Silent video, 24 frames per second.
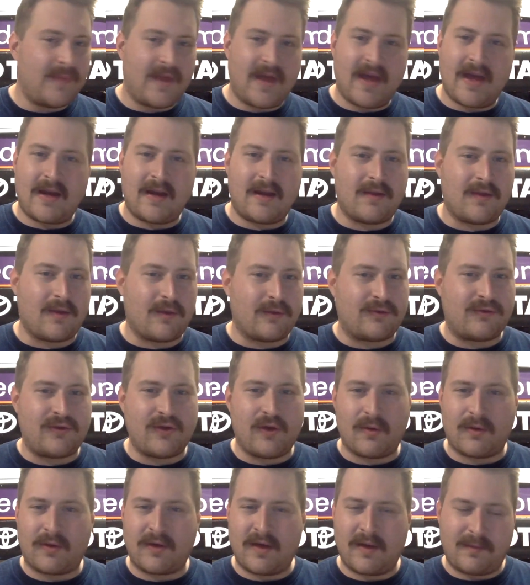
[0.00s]
any of those
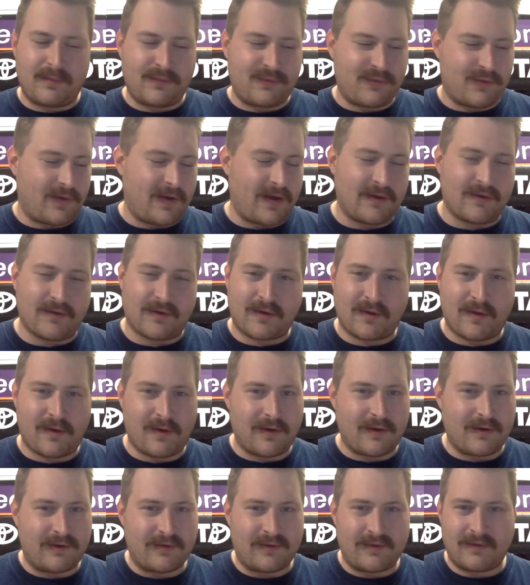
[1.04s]
Joe Gibbs or Hendrick
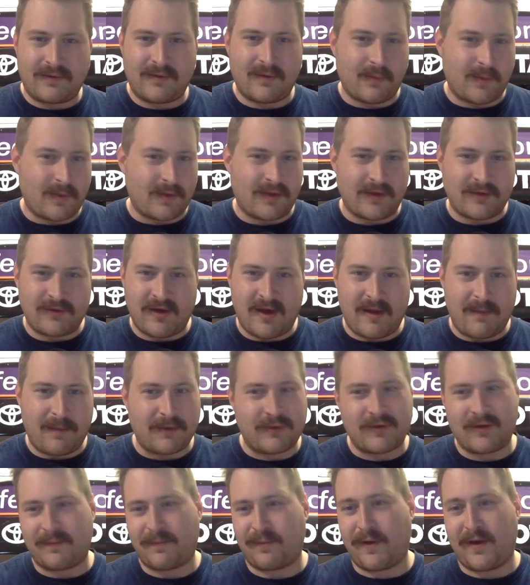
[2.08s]
cars to win the
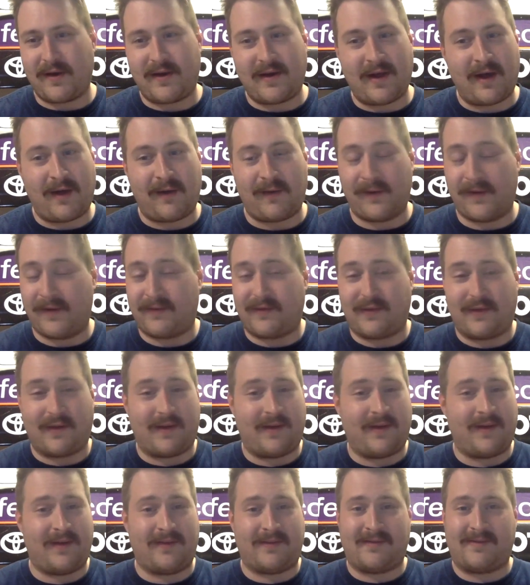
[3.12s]
championship right now
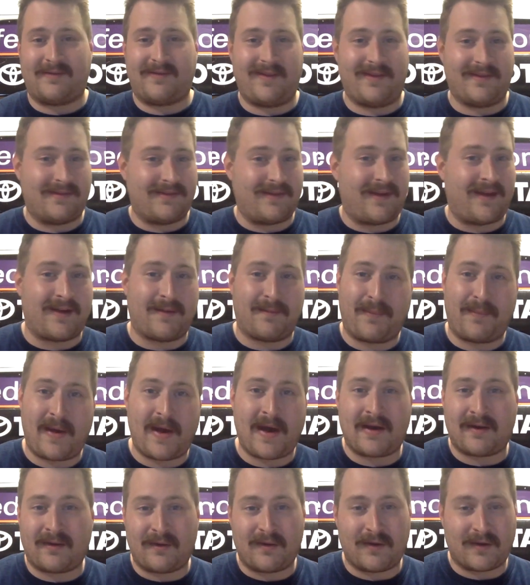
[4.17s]
is not a
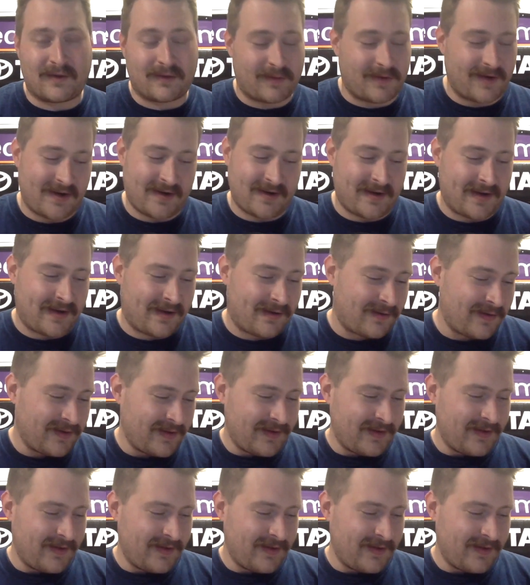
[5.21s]
bad look right now.